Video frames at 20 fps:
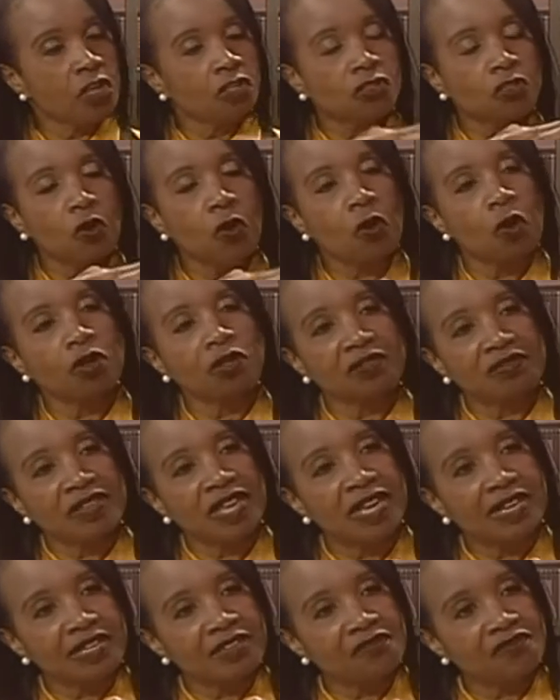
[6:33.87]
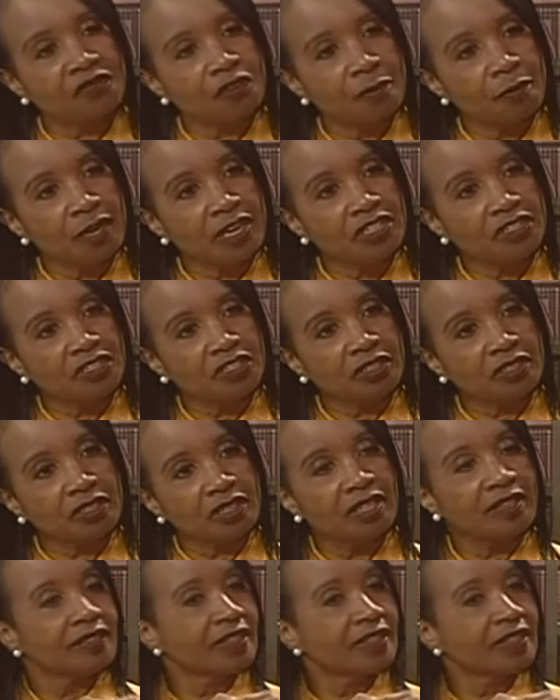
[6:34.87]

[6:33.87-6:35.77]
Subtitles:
So all of that information